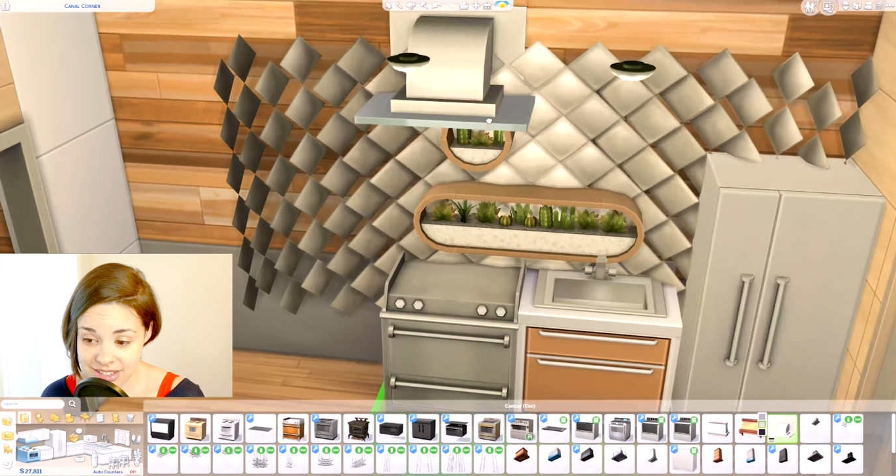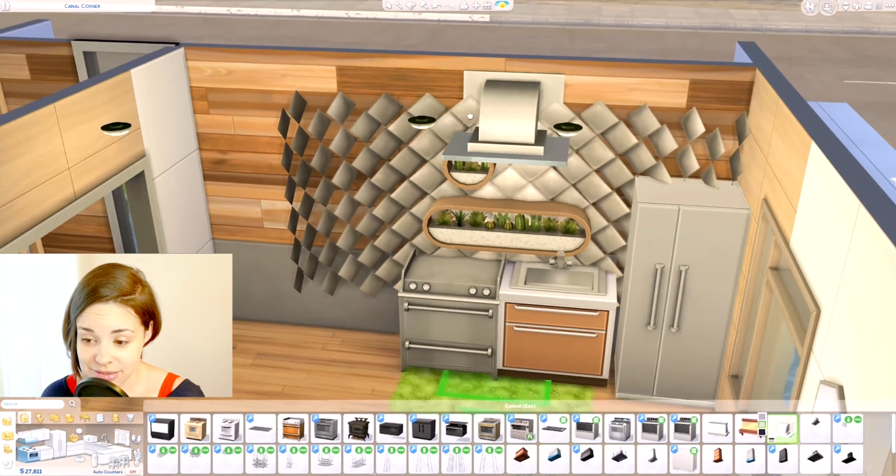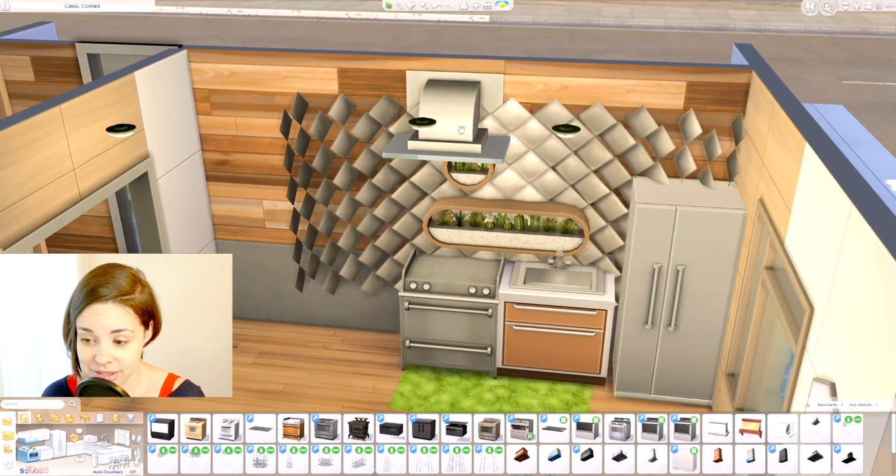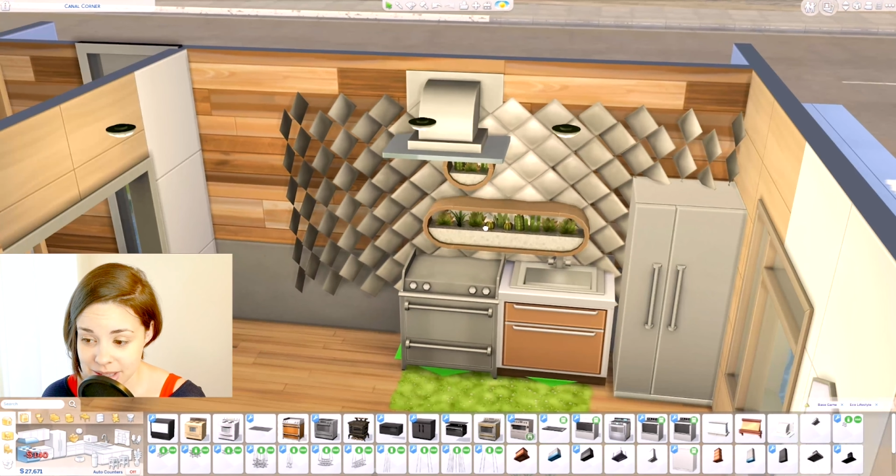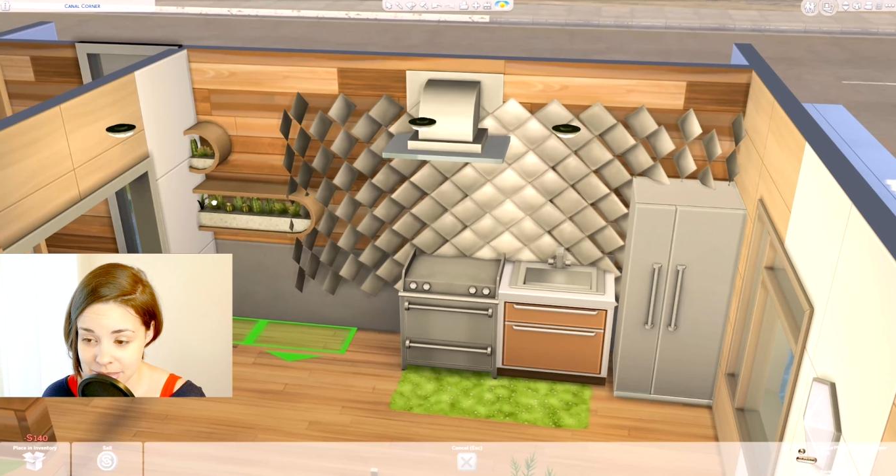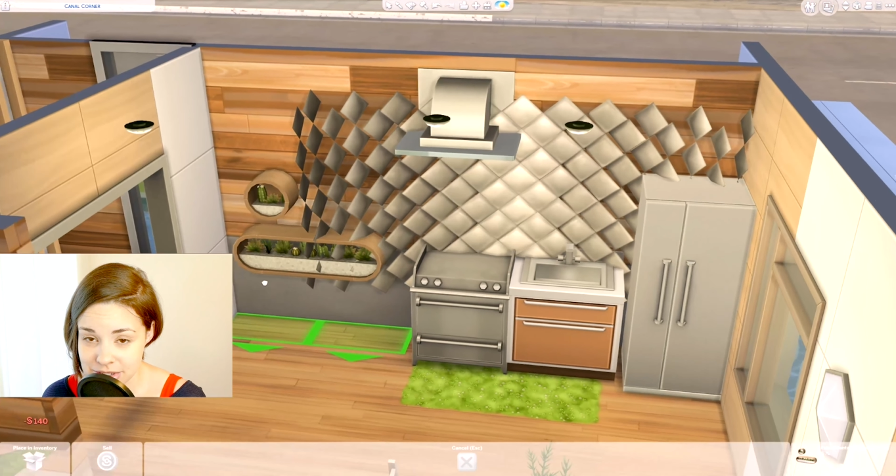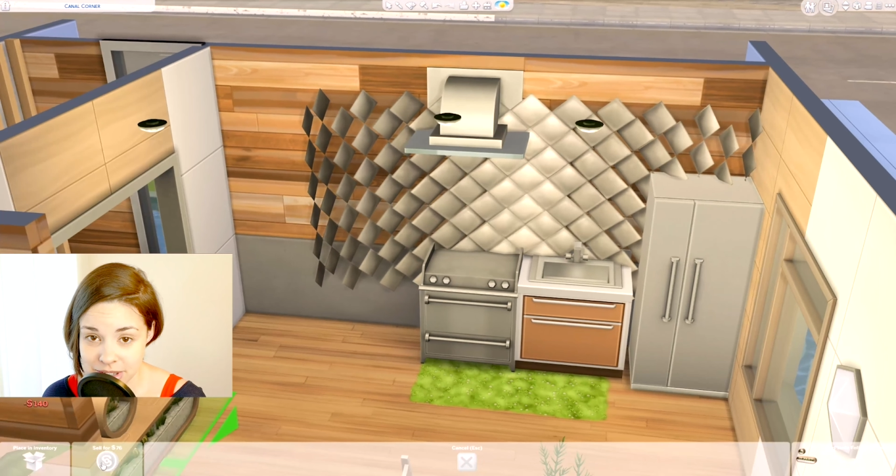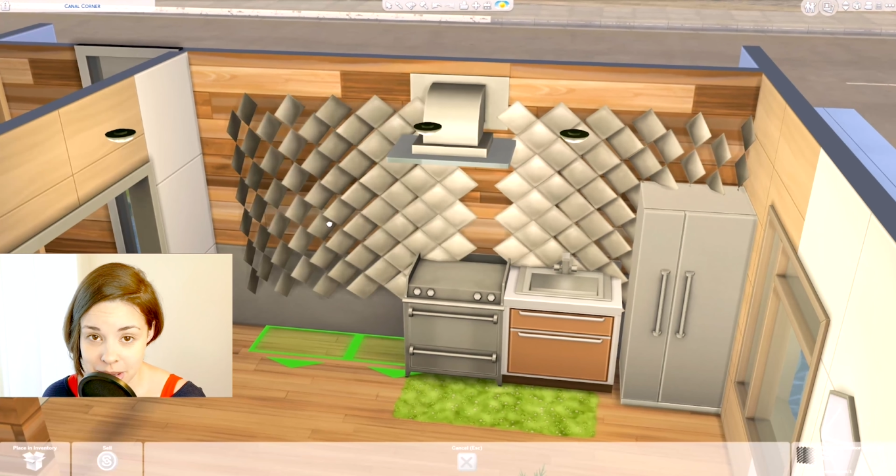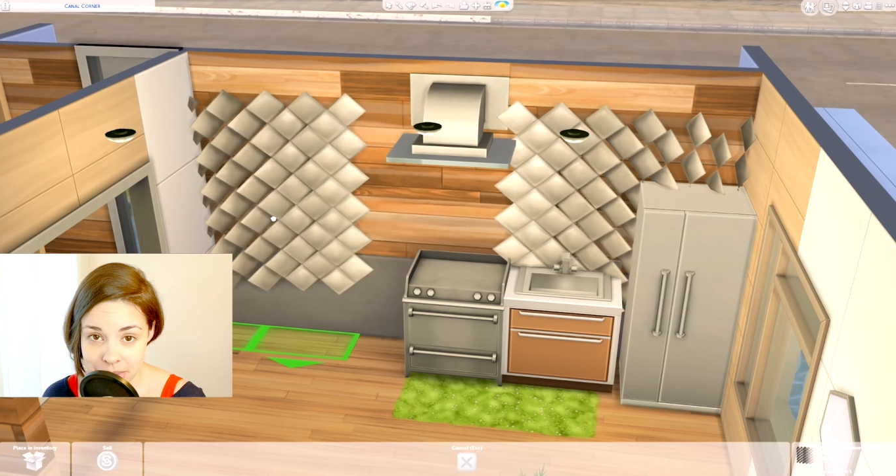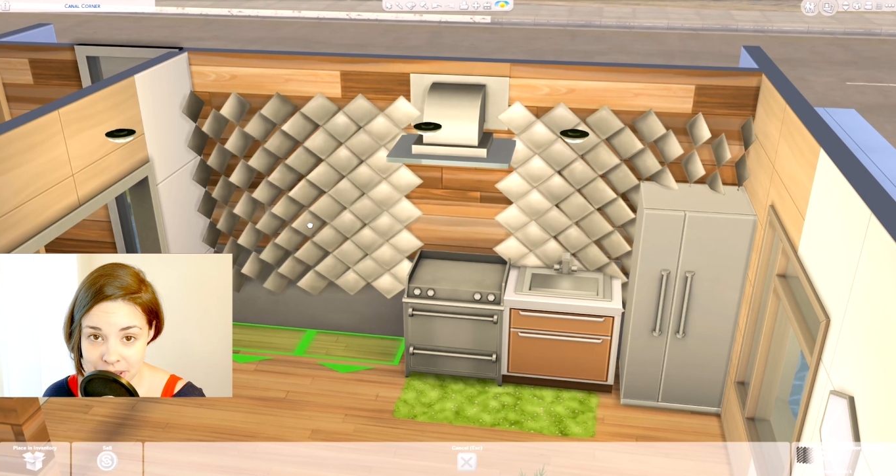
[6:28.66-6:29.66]
when I'm
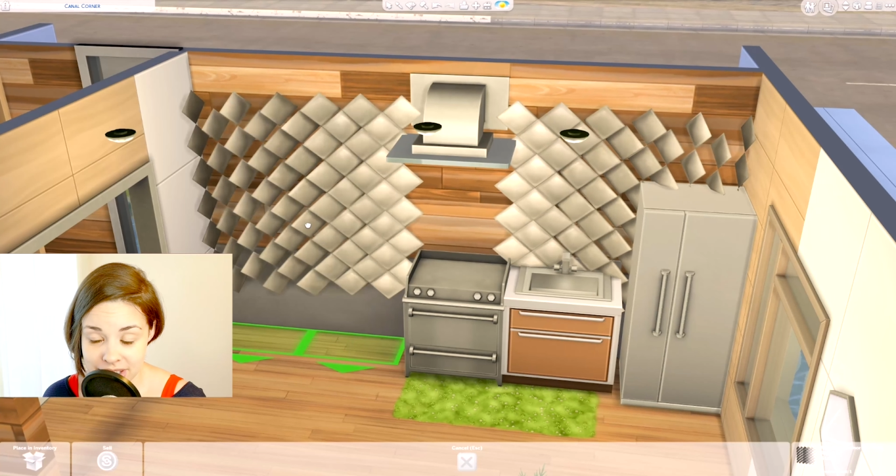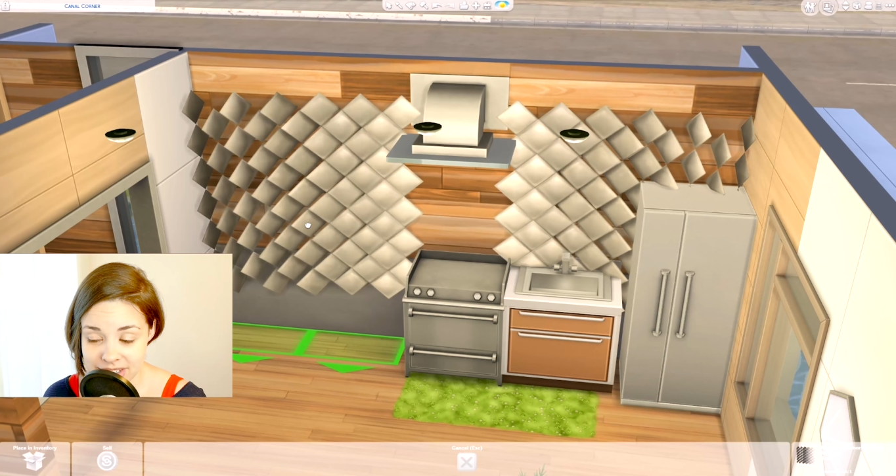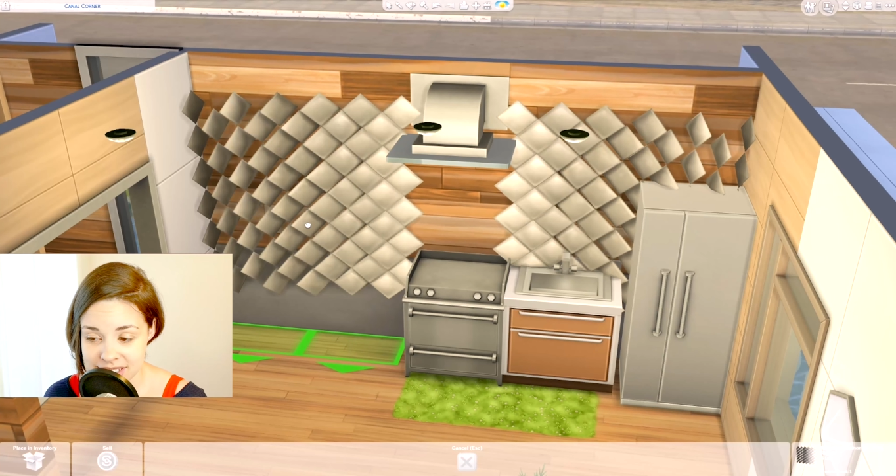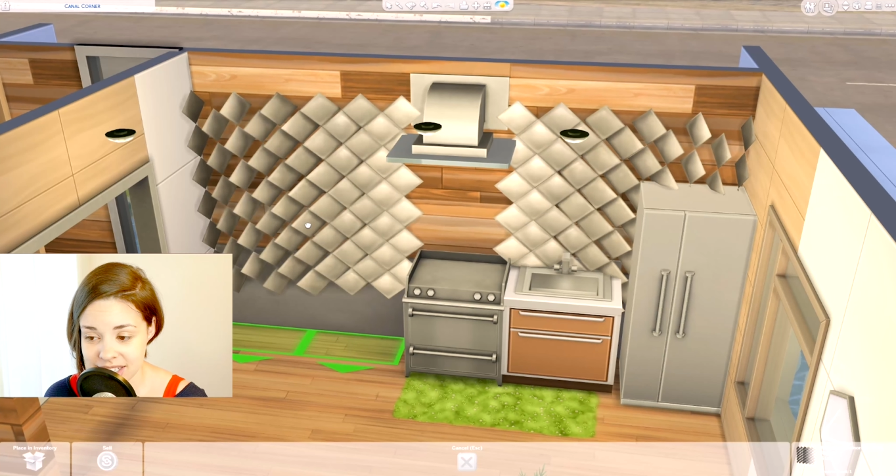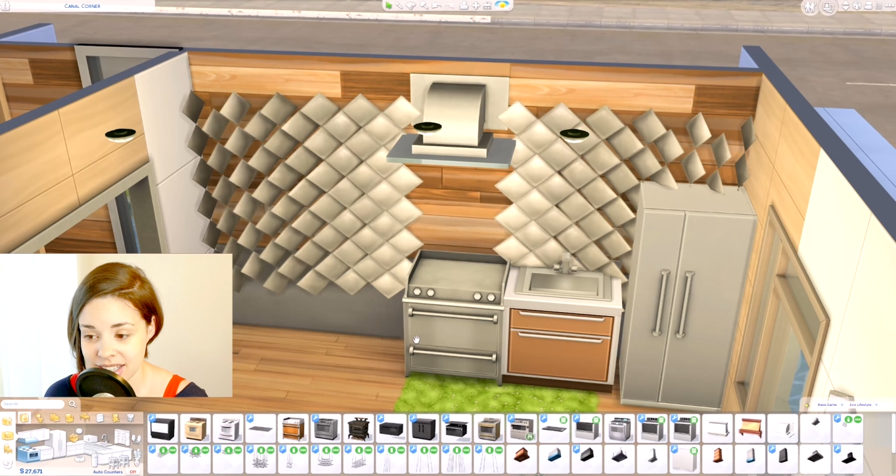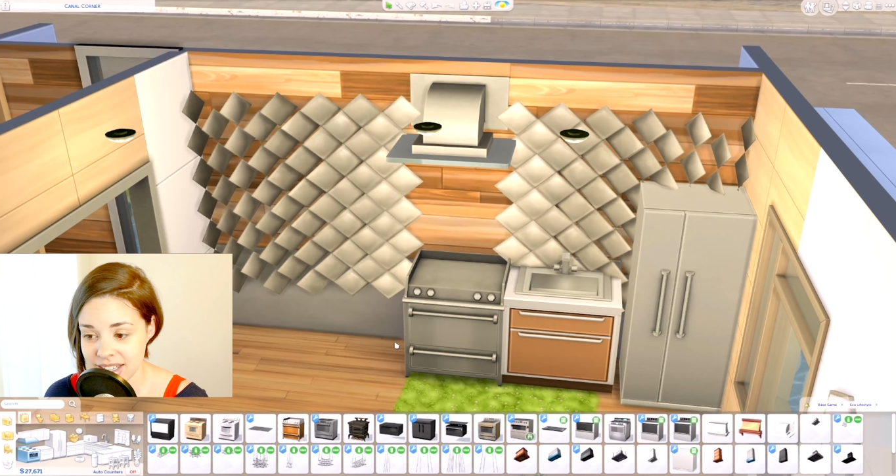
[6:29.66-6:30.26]
doing builds.